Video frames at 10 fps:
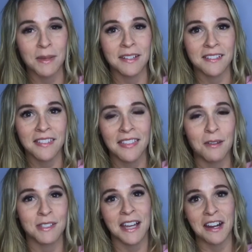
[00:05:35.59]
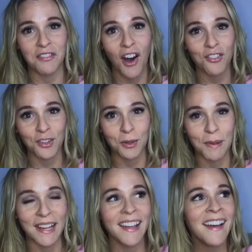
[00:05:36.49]
and that was kind of awful.
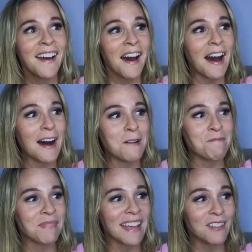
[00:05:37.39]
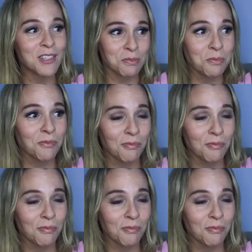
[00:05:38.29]
But um, it was